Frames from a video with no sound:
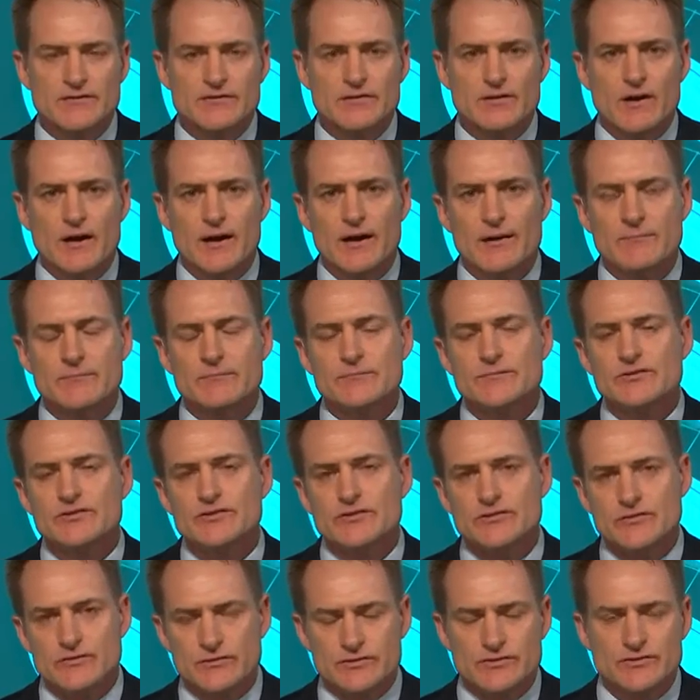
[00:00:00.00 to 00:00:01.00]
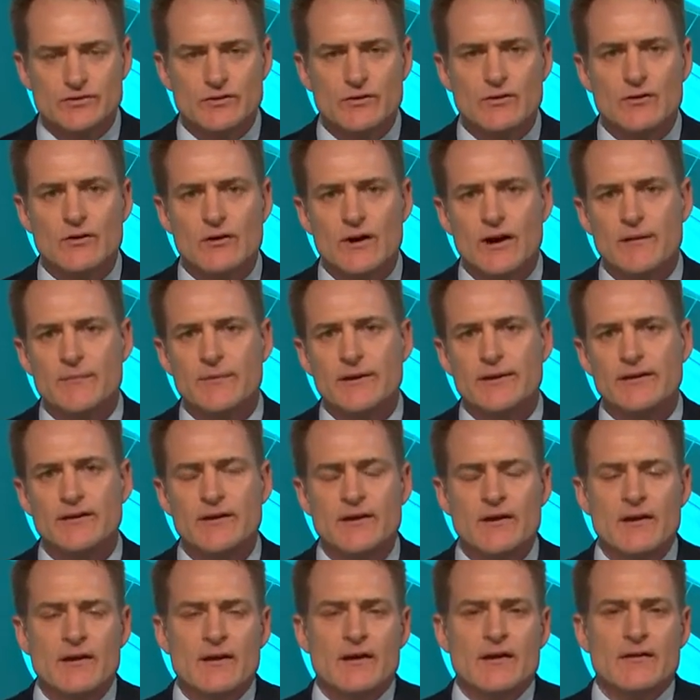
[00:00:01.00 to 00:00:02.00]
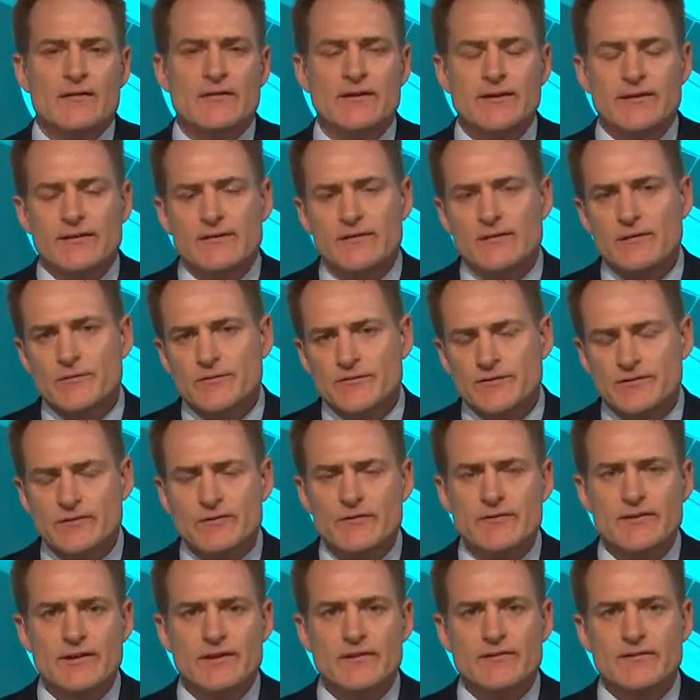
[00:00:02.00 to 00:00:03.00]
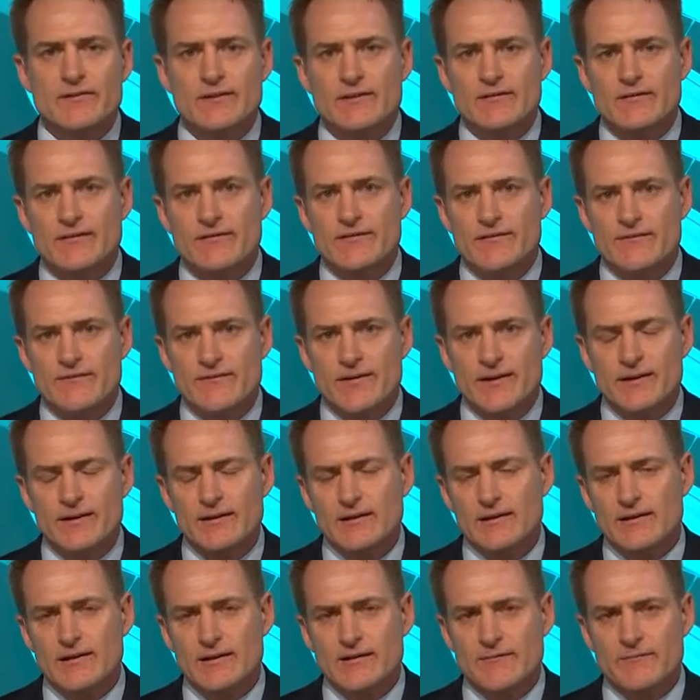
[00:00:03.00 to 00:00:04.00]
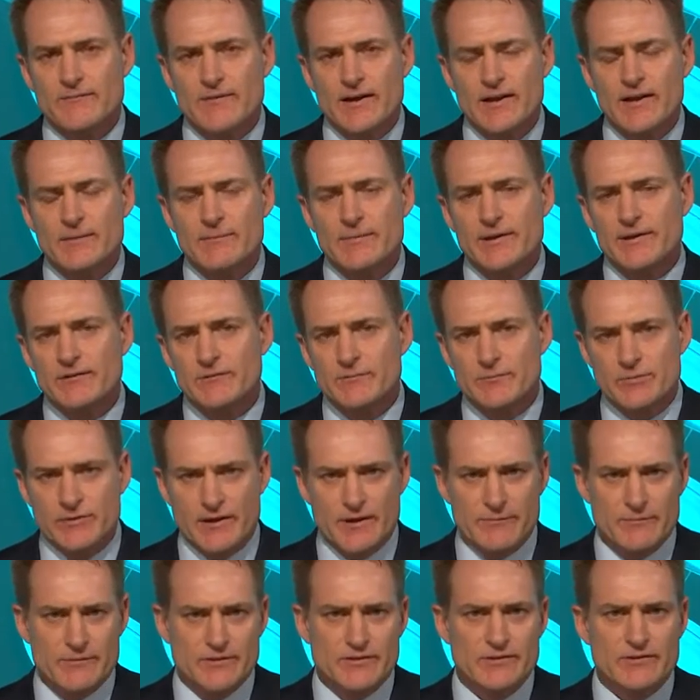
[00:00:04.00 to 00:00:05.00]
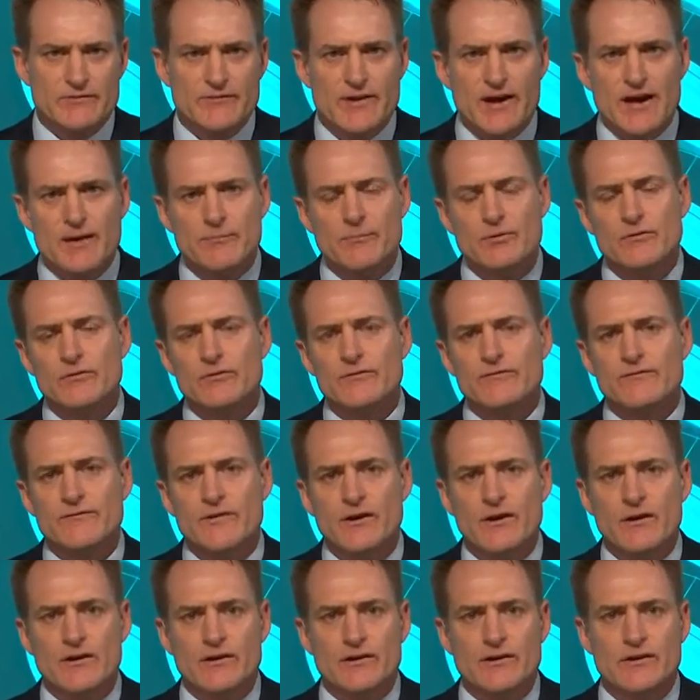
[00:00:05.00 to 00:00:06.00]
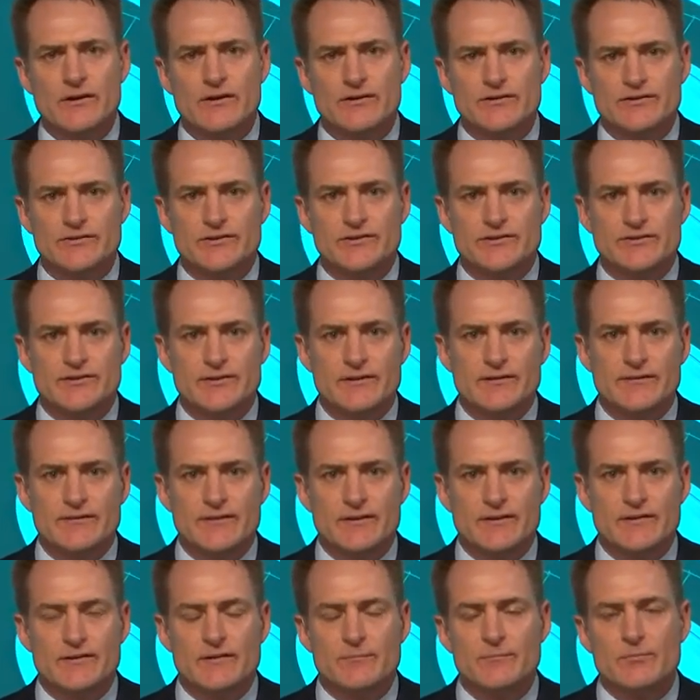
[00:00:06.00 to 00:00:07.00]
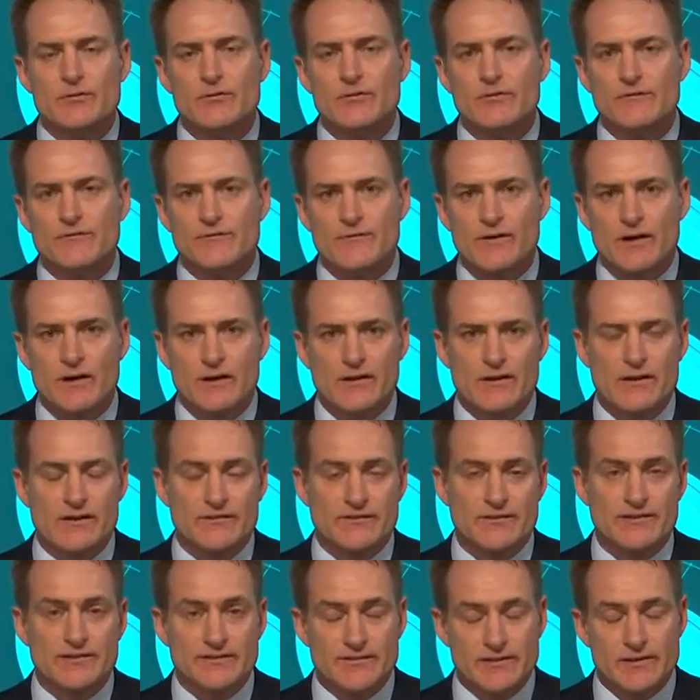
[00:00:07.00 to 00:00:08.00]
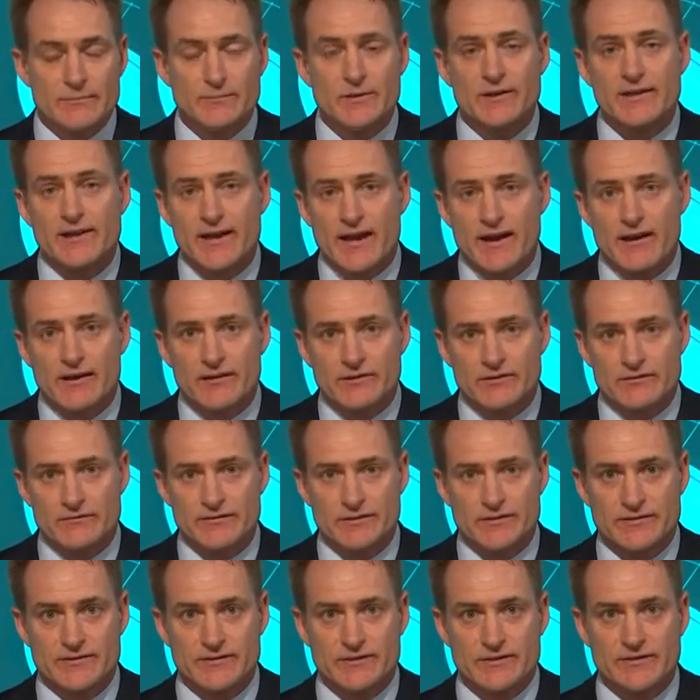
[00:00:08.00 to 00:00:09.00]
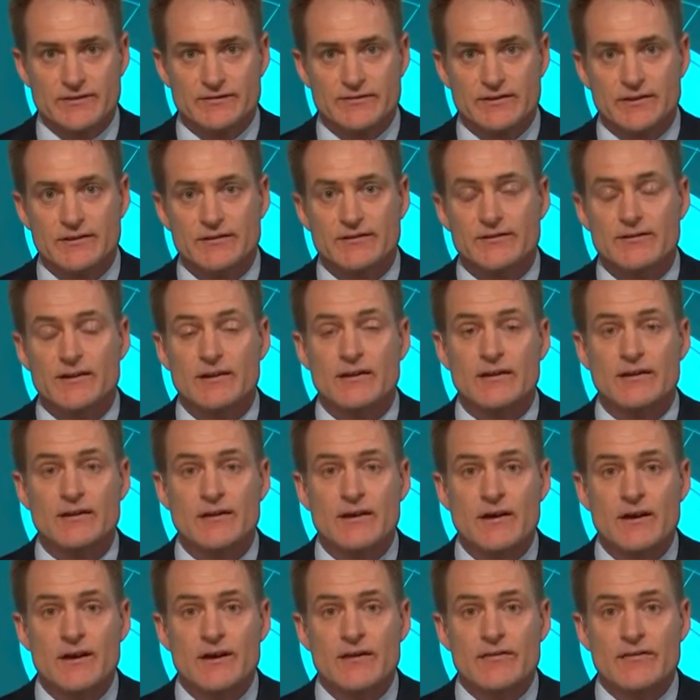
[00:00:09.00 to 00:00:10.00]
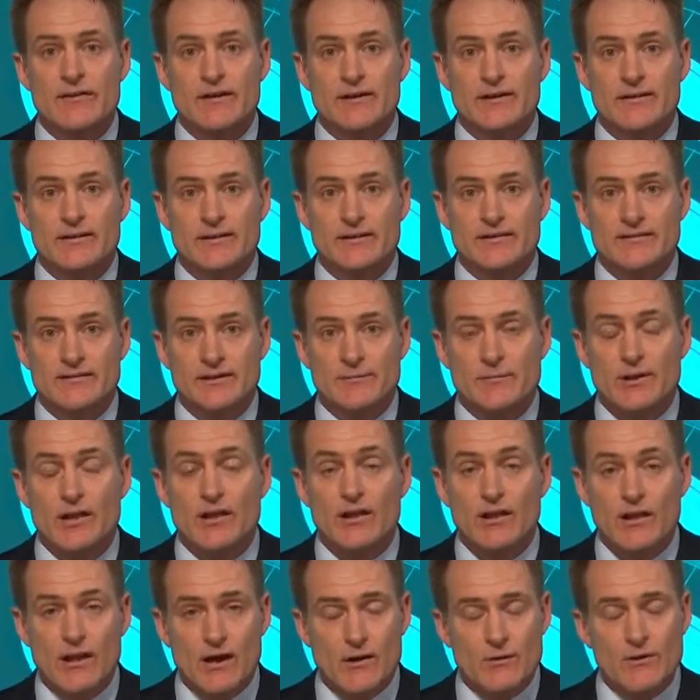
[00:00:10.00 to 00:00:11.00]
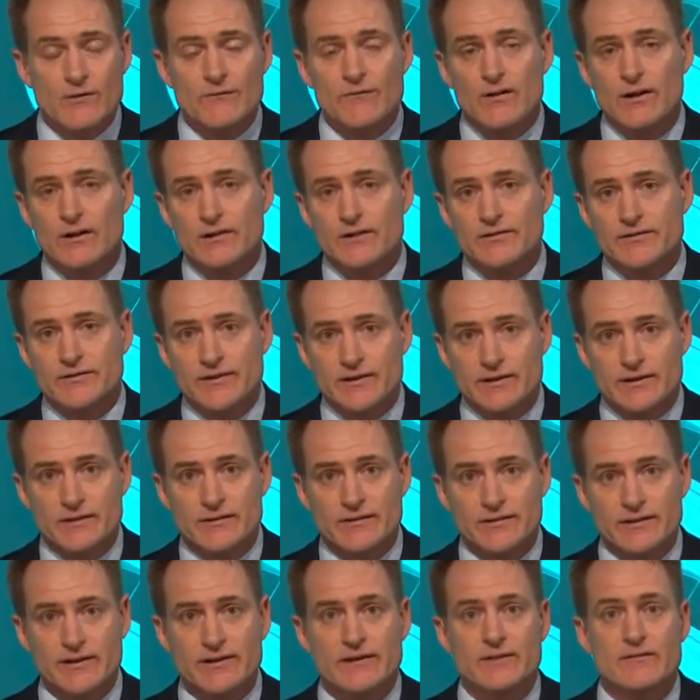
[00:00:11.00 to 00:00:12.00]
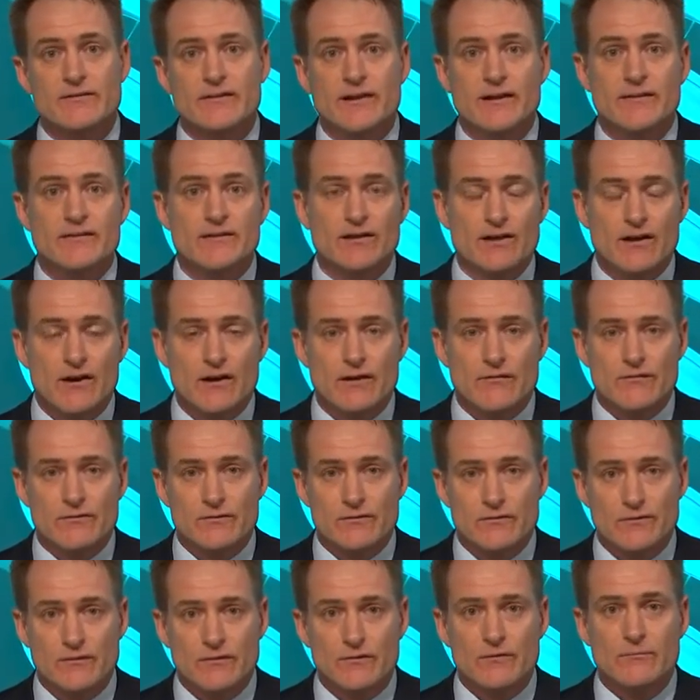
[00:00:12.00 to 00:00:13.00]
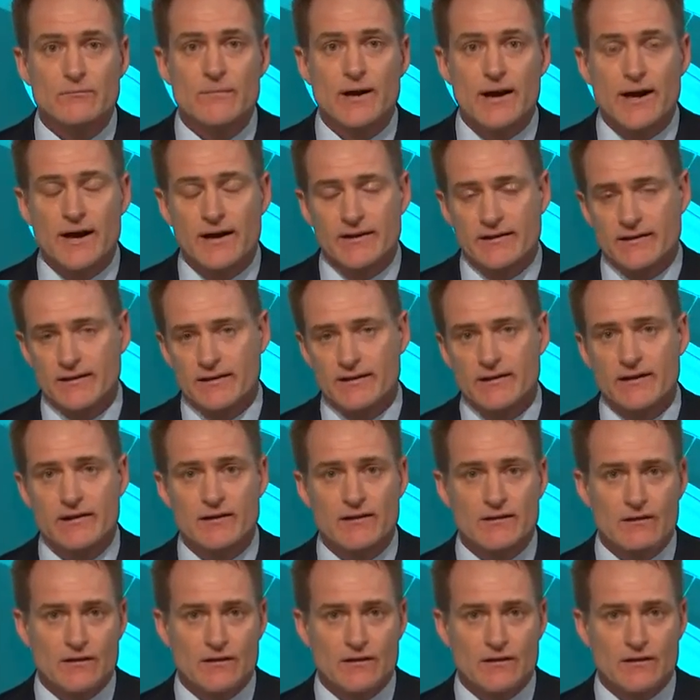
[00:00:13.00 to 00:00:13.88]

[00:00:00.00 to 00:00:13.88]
sure. I mean, the fundamental premise of our portfolios is that the portfolios exhibit characteristics that exhibit lower volatility than the overall market and